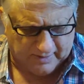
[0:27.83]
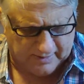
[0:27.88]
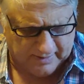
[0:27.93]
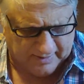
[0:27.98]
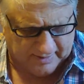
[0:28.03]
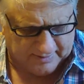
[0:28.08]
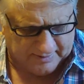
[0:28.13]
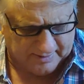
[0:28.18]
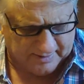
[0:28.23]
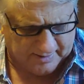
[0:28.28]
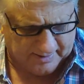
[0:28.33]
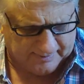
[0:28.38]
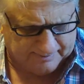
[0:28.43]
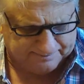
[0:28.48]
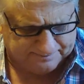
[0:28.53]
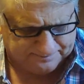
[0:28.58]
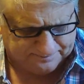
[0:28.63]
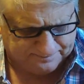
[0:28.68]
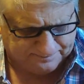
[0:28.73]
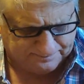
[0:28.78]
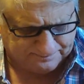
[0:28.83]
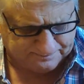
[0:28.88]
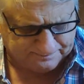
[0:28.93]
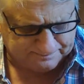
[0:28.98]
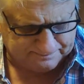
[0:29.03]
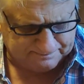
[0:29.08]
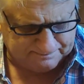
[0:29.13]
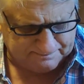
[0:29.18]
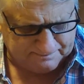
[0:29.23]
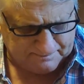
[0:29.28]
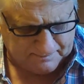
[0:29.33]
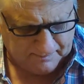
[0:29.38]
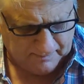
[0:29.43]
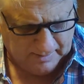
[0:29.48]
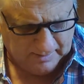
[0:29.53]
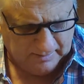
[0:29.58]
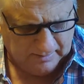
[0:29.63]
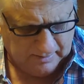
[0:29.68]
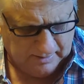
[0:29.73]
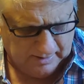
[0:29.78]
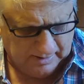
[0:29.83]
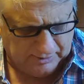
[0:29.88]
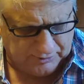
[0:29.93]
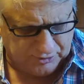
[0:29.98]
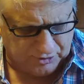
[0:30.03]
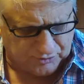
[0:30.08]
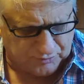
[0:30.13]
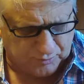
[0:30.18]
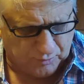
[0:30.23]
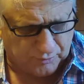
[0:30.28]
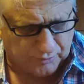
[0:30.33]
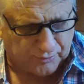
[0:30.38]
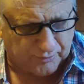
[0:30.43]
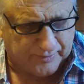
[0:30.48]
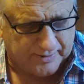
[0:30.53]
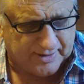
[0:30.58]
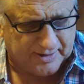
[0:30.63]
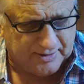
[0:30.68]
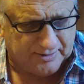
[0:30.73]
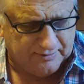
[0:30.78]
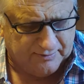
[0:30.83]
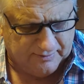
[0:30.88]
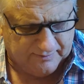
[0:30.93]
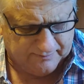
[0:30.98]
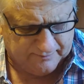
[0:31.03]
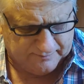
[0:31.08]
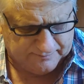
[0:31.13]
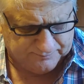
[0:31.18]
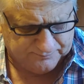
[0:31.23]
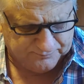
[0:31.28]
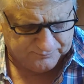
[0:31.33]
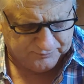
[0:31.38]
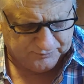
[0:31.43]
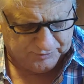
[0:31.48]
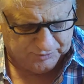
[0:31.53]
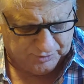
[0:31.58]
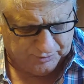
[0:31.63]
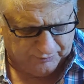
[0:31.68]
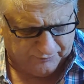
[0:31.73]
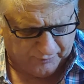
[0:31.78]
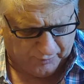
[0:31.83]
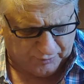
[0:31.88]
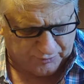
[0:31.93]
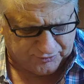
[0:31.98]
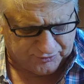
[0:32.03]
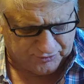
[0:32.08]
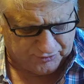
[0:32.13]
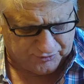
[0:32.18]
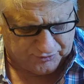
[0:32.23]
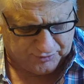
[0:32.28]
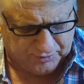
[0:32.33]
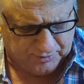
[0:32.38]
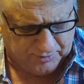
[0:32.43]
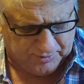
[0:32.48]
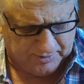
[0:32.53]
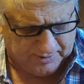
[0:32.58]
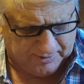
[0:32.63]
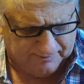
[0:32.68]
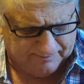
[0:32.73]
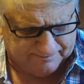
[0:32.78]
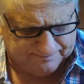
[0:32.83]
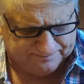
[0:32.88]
and um, I just want to read two verses to you.